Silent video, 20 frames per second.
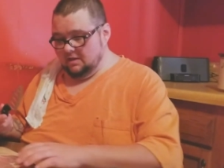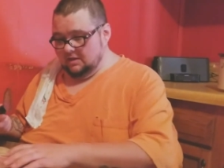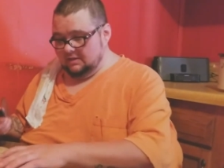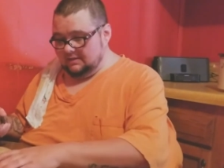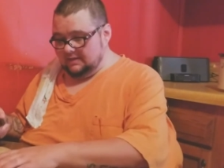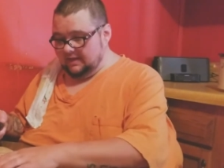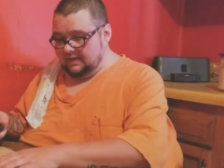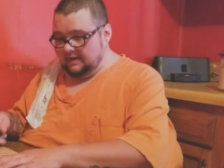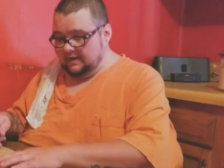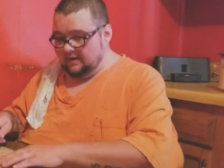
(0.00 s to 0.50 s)

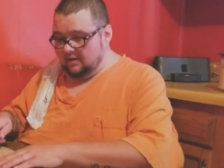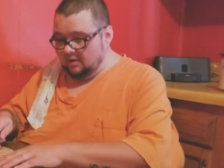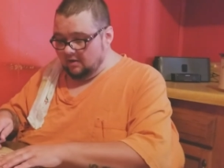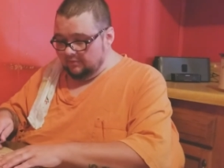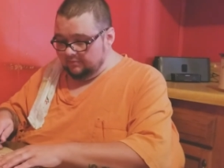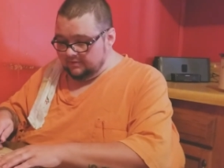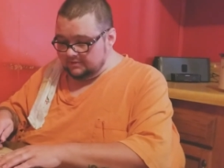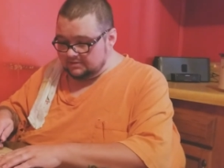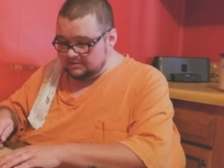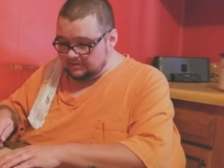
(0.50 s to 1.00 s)
get it
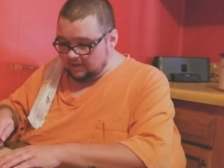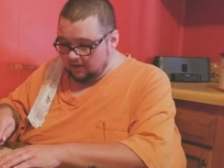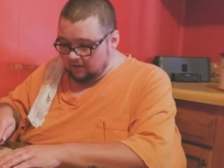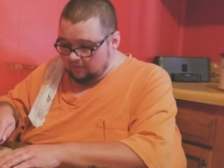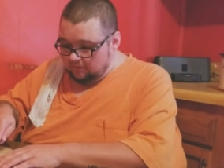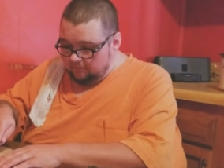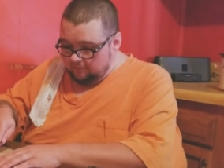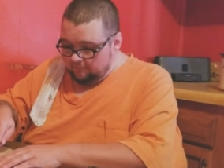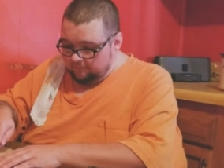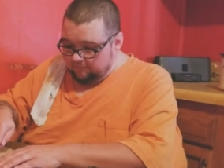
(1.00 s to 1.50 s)
on the
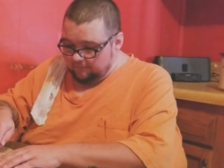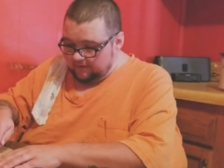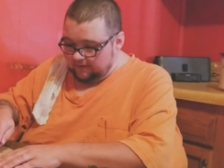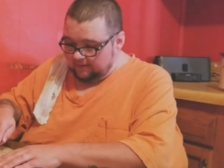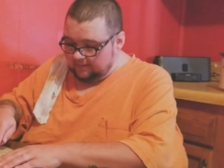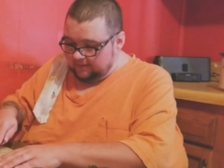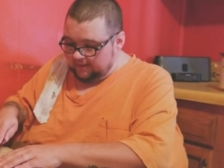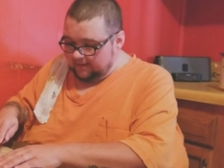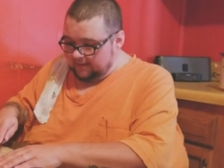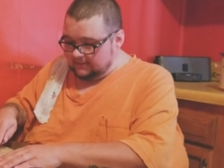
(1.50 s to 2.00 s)
stove,
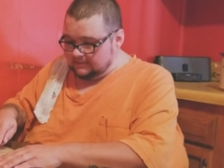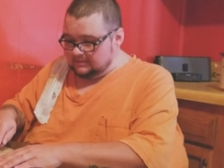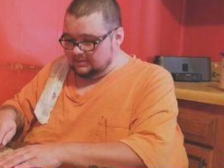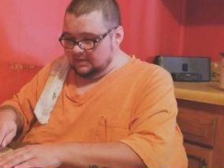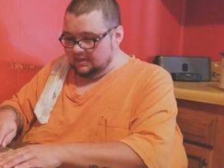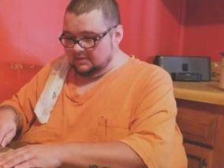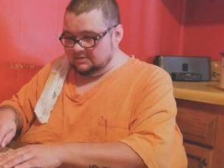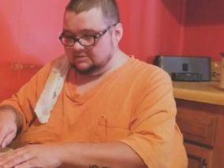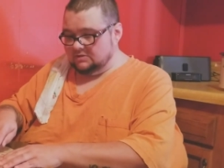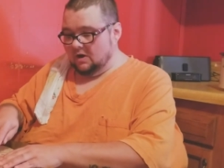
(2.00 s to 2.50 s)
and let it
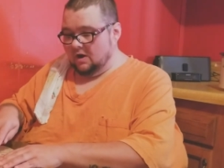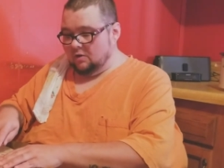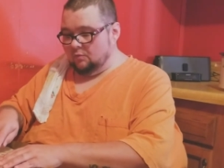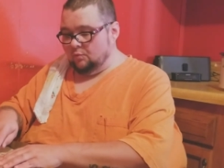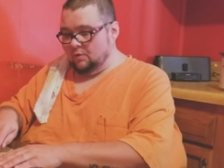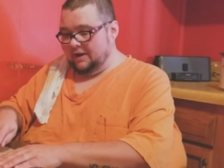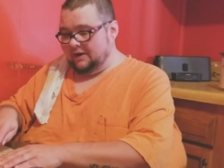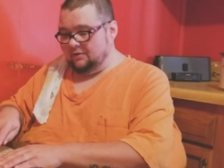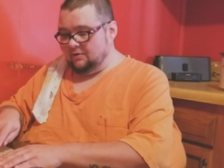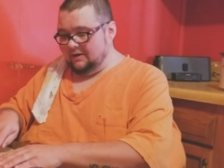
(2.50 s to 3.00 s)
start
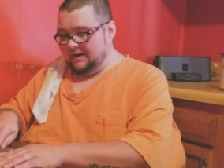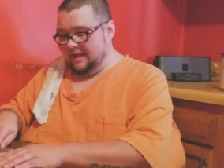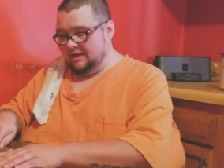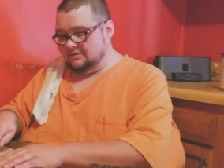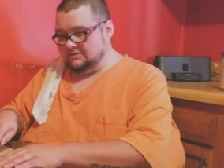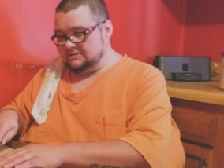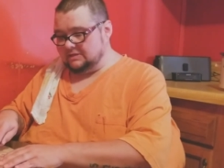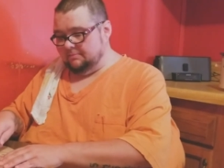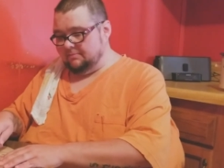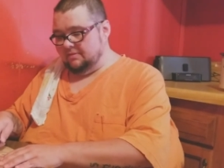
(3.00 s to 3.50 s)
rendering
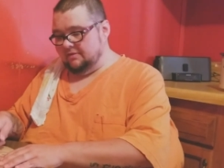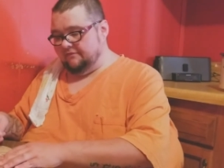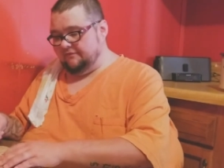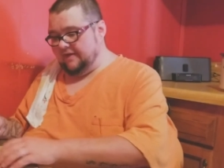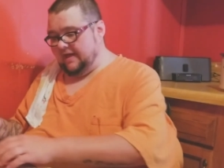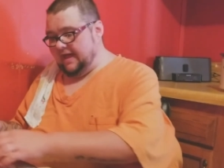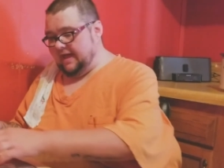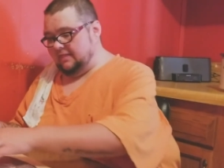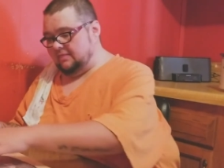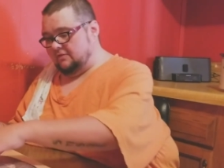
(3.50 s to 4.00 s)
out some of the
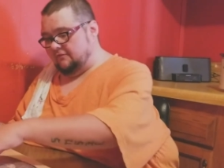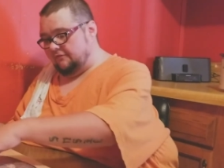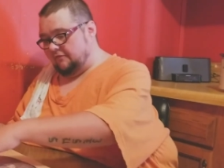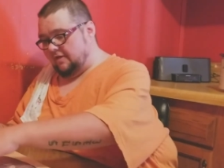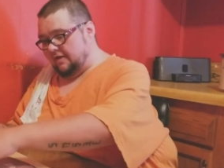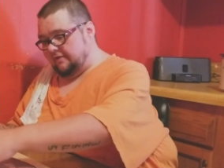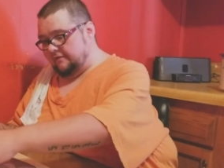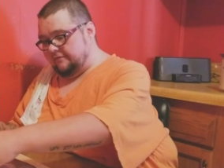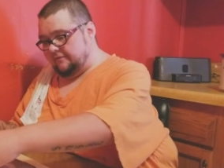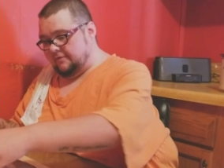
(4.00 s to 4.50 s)
fat and the
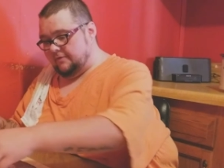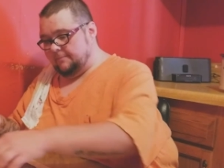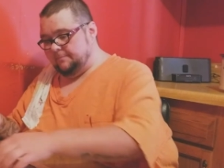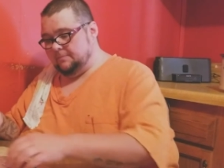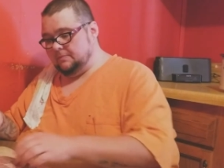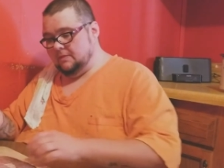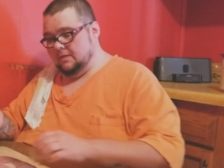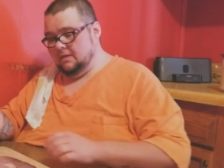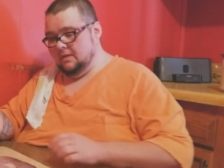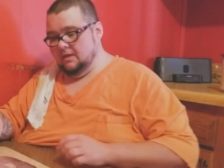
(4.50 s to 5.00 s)
flavor.
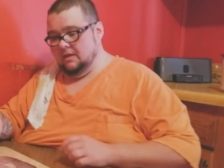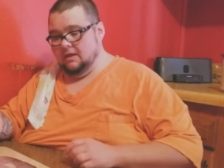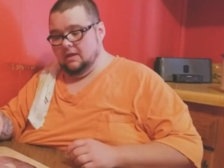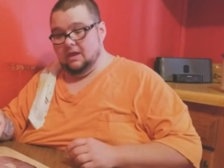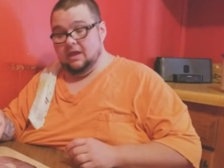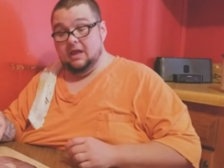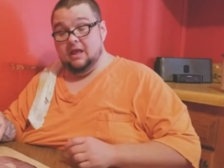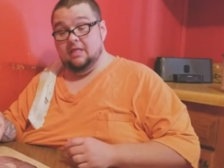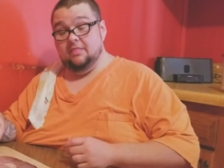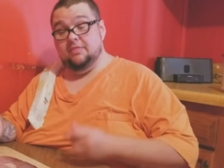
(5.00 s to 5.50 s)

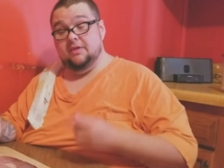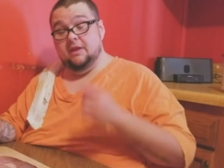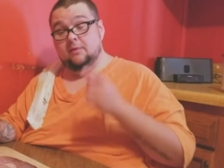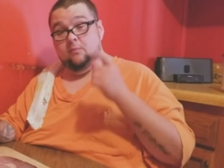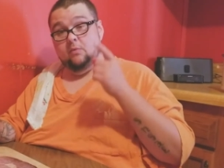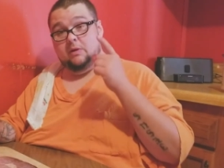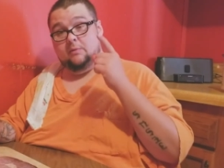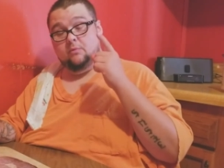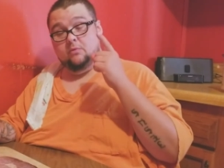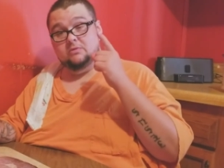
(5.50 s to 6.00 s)
And then
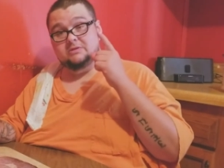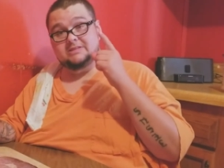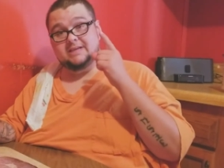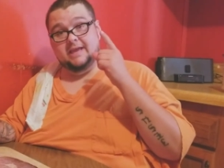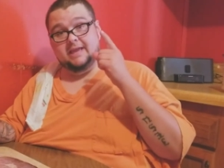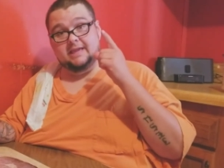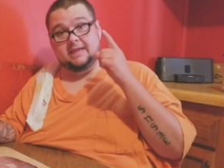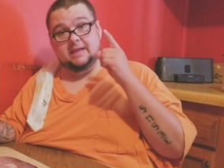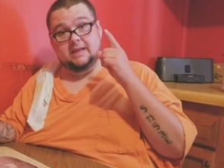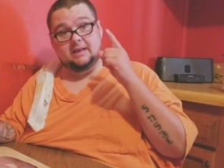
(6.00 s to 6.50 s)
we will
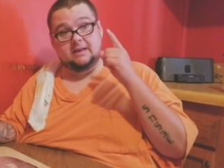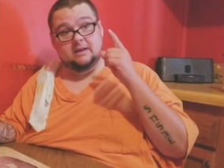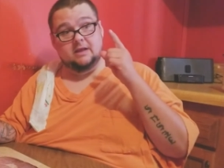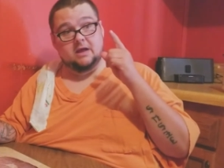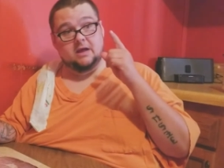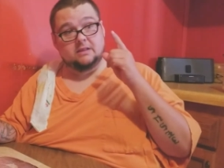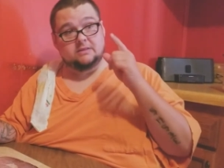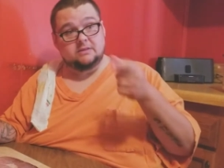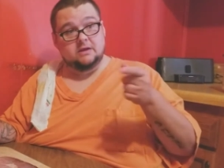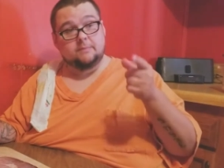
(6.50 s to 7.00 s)
take and
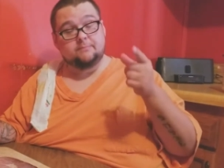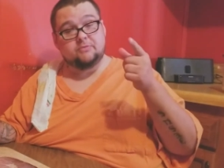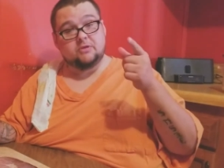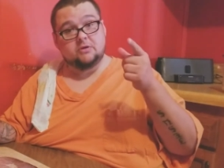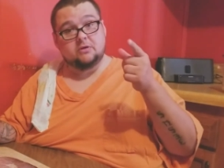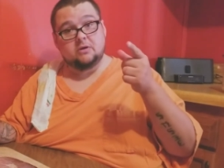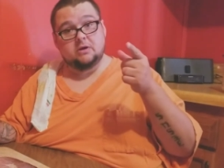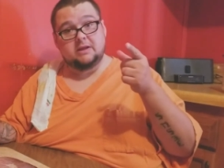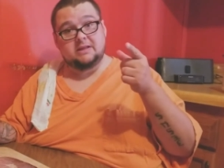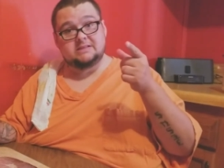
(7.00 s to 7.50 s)
dump the
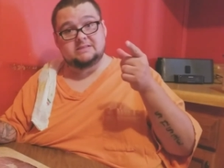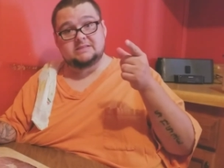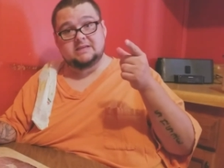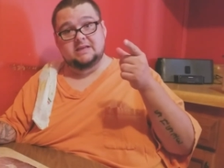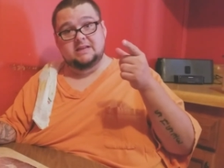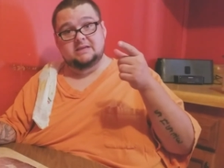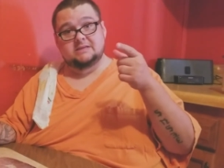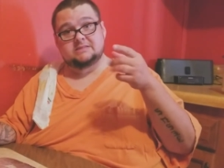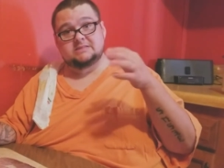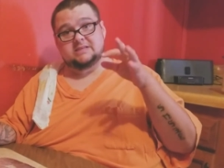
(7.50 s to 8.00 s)
greens
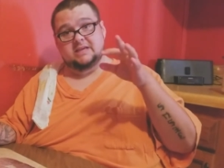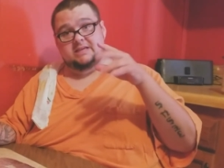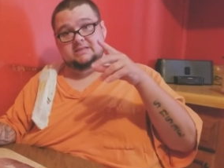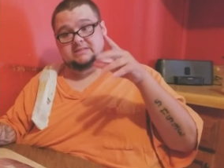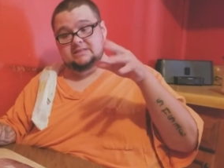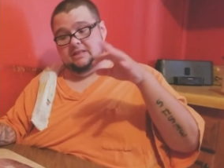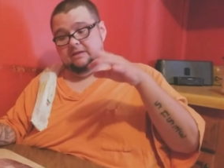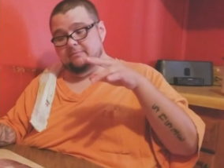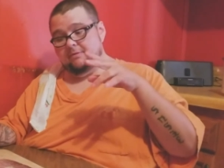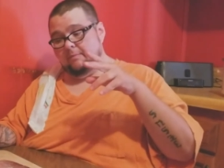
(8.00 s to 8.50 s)
in it,
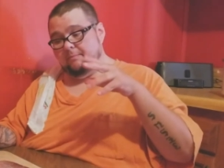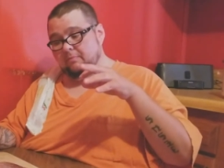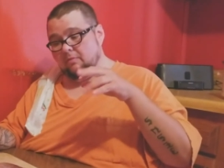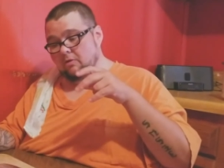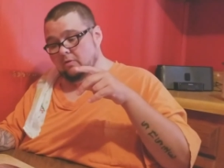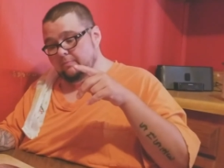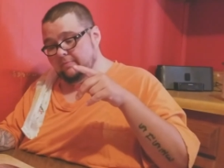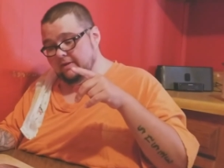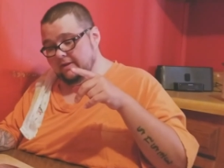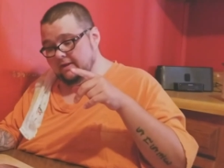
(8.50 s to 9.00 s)
season them up a
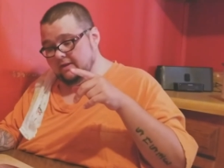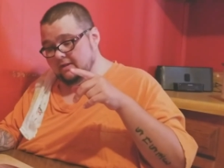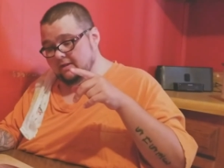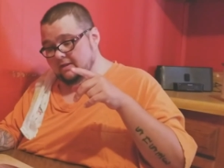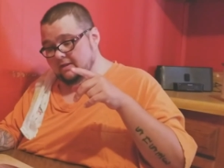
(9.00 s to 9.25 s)
little bit,